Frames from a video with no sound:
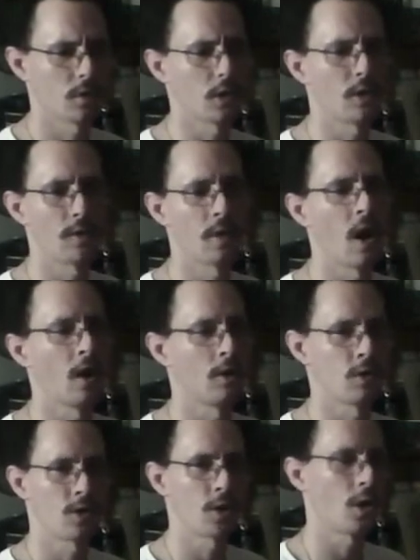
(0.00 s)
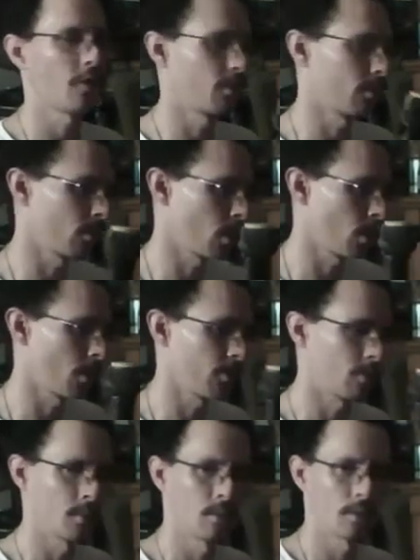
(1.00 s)
$30 or so from
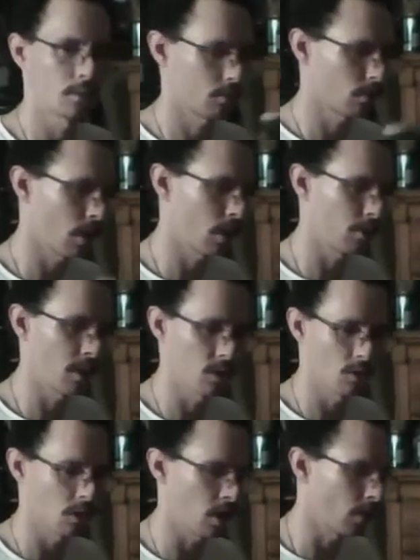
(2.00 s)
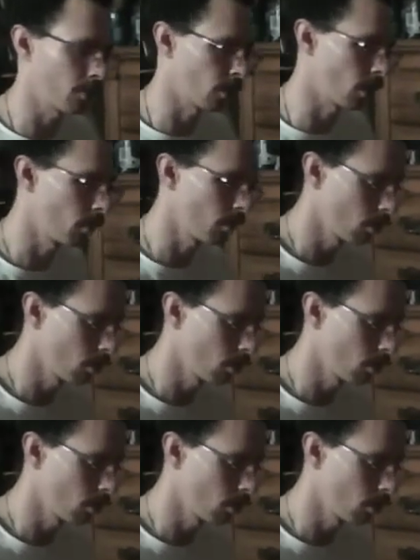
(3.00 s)
any place you can get them from.